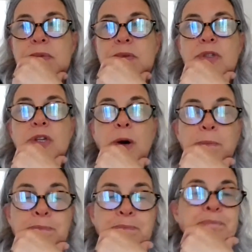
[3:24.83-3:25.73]
So
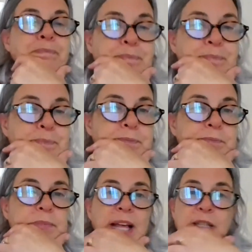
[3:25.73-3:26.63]

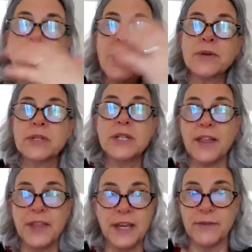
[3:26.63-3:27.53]
that's why there's
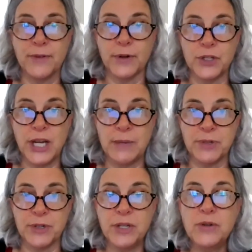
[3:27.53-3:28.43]
nothing for chapter
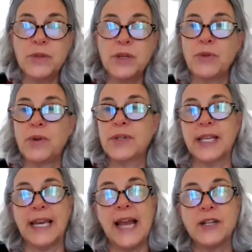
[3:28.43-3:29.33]
2. You'll notice the
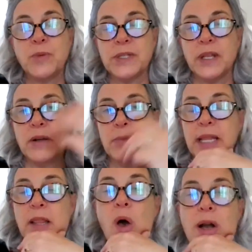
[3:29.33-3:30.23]
Connect was a little bit
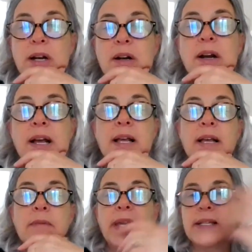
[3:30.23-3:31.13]
longer
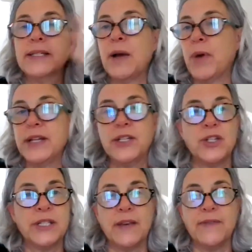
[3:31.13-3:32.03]
because I wanted to
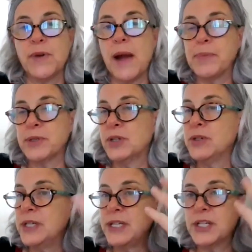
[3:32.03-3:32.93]
just give you an
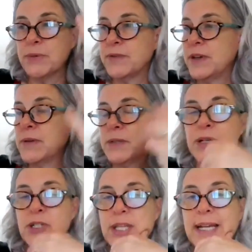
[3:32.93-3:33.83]
opportunity to review as
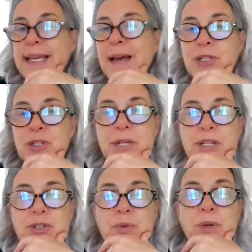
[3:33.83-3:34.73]
much of that chemistry
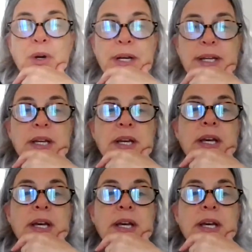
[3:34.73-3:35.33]
as you could.